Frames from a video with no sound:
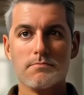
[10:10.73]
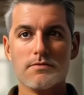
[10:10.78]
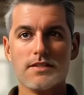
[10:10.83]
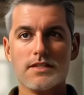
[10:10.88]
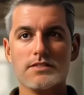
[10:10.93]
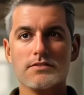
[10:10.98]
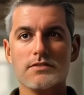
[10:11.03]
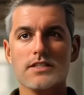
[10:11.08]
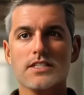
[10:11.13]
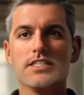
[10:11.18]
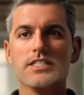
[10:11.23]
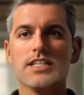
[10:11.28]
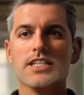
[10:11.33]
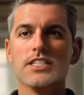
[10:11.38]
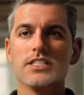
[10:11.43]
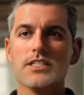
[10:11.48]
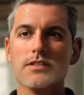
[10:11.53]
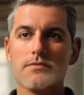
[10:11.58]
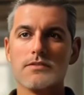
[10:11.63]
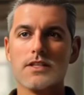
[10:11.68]
And if I say
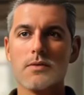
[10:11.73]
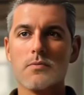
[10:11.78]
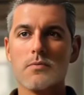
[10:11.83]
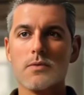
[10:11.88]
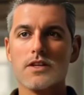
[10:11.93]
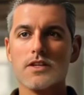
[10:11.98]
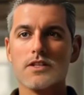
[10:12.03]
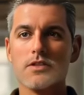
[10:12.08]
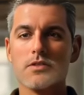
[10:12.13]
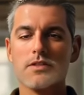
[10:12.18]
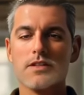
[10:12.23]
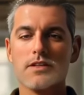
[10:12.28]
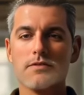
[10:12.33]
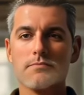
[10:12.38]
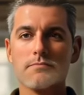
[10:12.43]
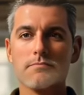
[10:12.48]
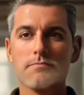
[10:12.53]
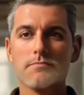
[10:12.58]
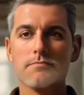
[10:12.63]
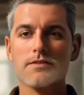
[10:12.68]
something weird,
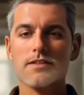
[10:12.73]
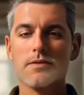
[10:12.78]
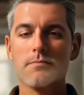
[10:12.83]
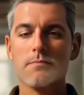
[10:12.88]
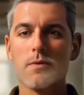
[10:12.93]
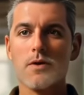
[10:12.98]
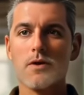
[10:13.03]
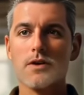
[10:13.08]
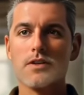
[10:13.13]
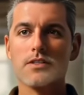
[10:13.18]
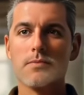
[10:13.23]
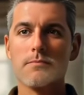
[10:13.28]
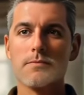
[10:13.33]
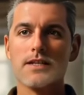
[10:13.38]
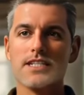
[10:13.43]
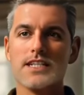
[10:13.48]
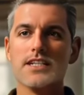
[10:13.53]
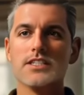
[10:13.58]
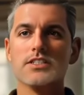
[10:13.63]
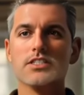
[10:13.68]
it's part of the
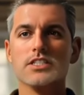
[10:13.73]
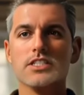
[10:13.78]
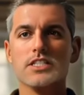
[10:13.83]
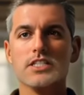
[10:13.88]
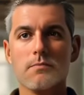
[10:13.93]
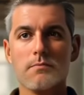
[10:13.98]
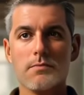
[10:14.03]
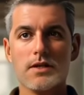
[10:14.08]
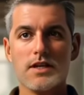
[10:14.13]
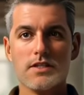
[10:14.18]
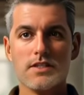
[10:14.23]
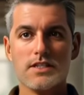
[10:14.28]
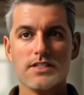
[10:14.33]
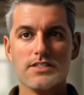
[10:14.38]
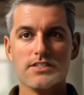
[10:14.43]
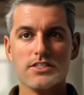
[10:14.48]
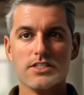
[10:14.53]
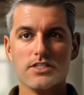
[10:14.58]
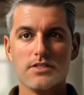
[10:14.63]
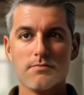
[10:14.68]
beginner's
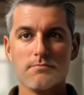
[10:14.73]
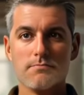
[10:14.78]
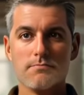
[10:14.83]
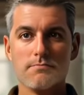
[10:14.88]
experience.